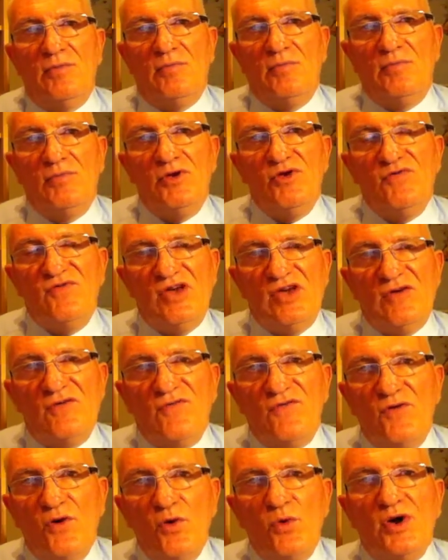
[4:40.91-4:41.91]
Moving
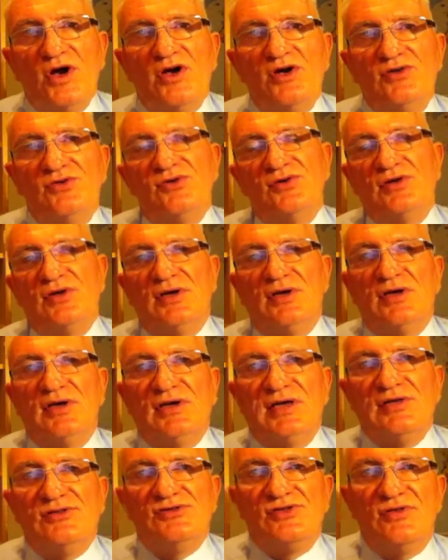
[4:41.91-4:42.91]
forward
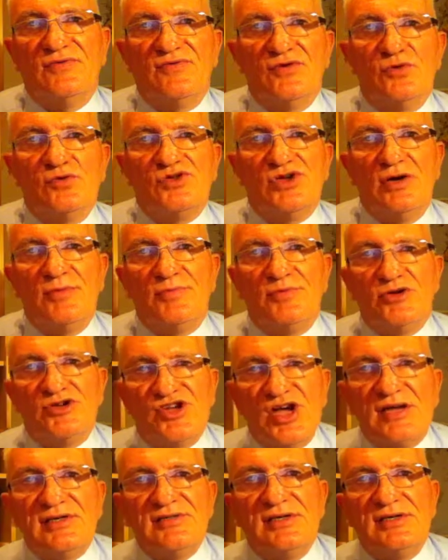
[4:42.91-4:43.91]
into the future,
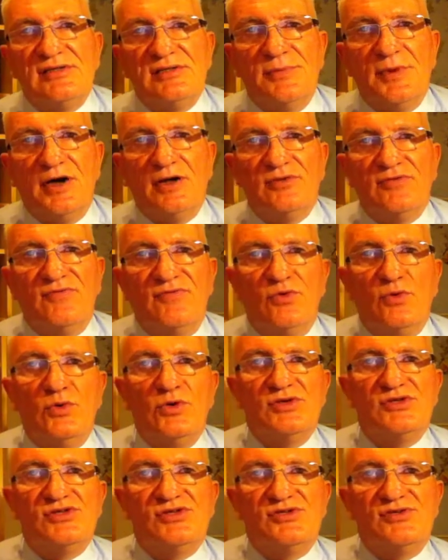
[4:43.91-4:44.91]
projecting demand
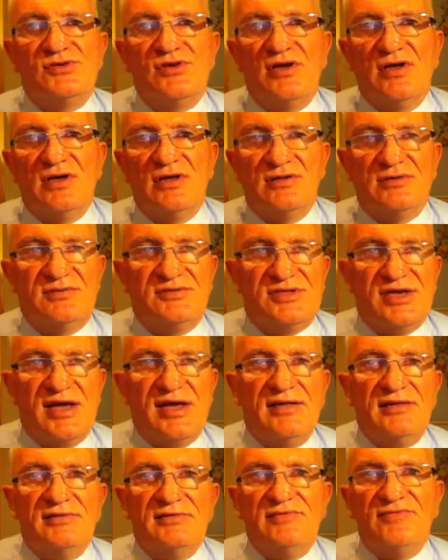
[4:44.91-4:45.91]
forwards
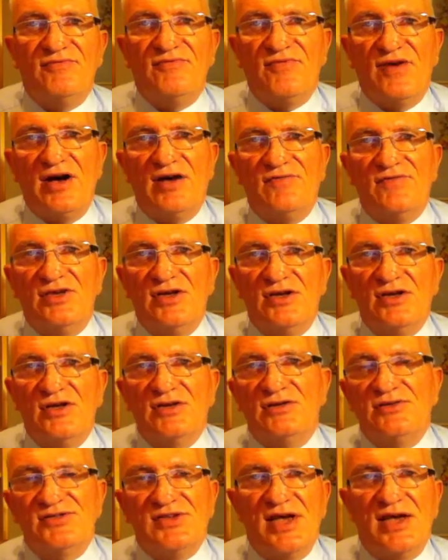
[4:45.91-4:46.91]
10,
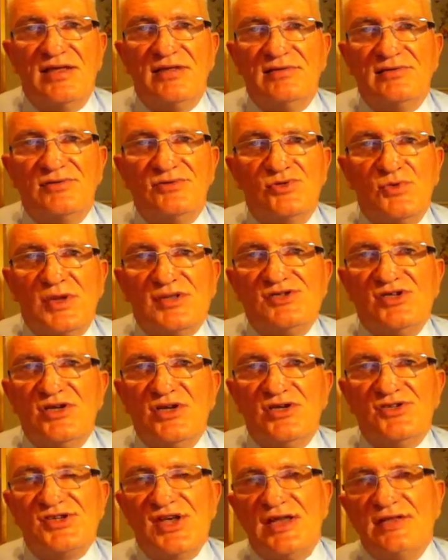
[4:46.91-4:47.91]
20
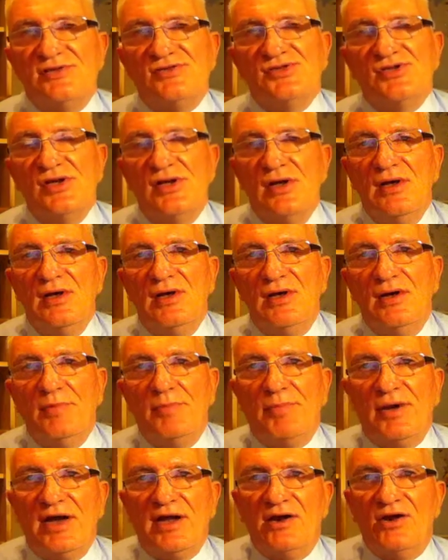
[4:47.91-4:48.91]
years hence
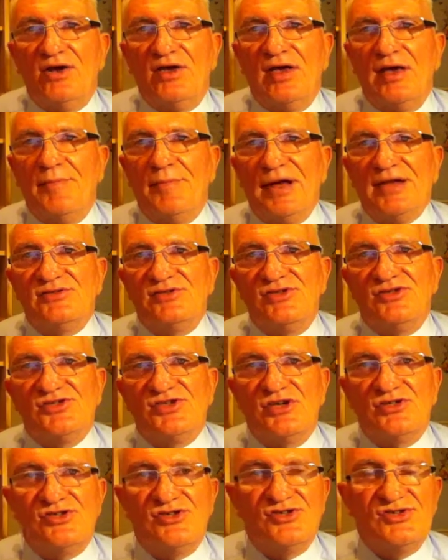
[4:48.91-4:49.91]
by looking at matters
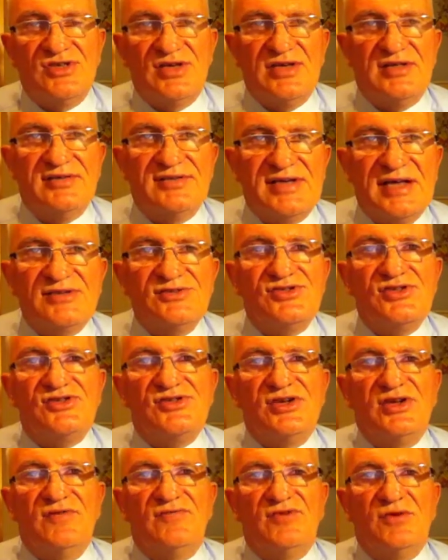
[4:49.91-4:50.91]
such as the
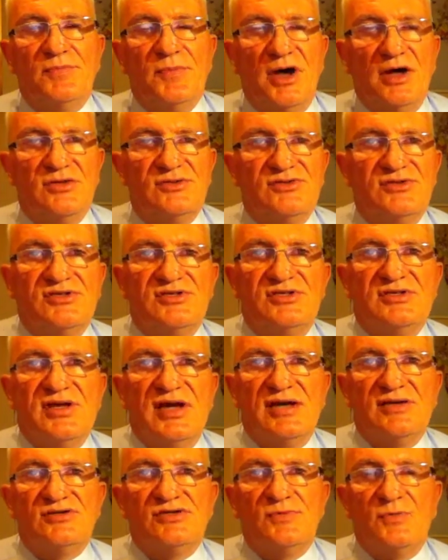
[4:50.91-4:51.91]
intensity of demand
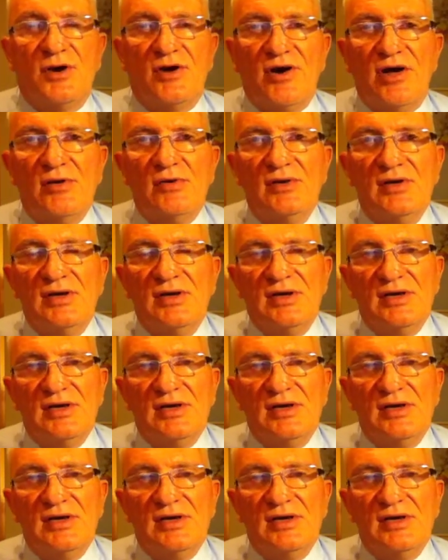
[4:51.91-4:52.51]
today and tomorrow